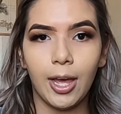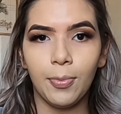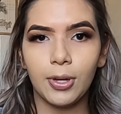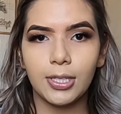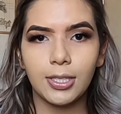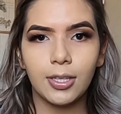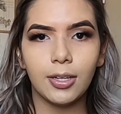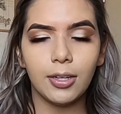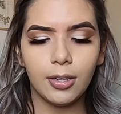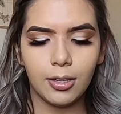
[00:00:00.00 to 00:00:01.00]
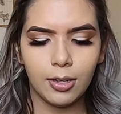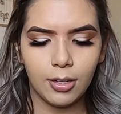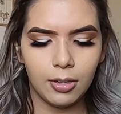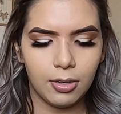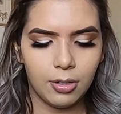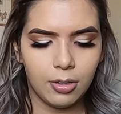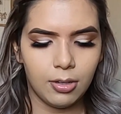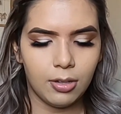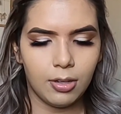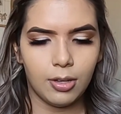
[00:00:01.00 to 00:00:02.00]
Camo Concealer.
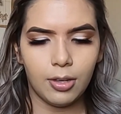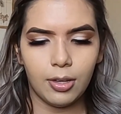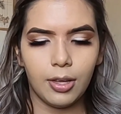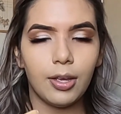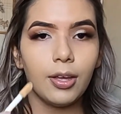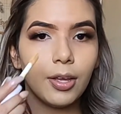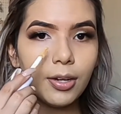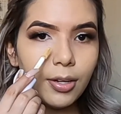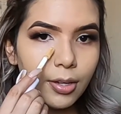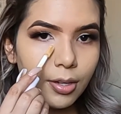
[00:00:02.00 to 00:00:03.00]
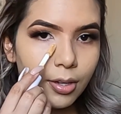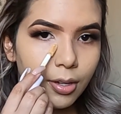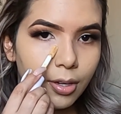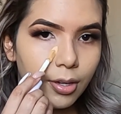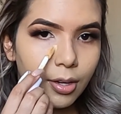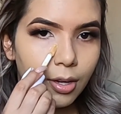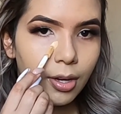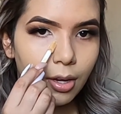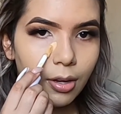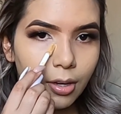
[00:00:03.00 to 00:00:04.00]
And
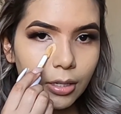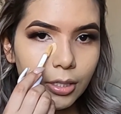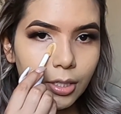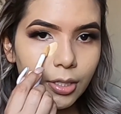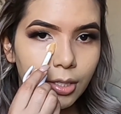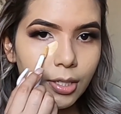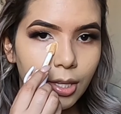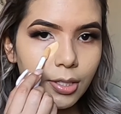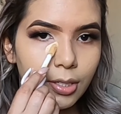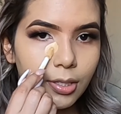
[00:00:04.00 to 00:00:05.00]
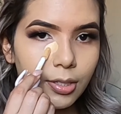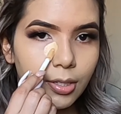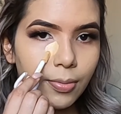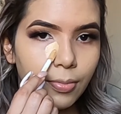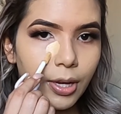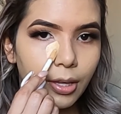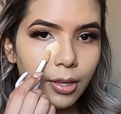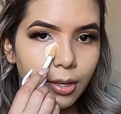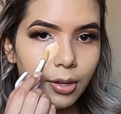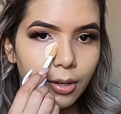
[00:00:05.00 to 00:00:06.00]
she just has some right
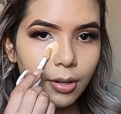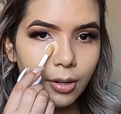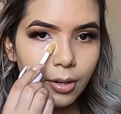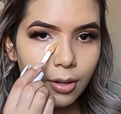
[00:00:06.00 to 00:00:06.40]
here.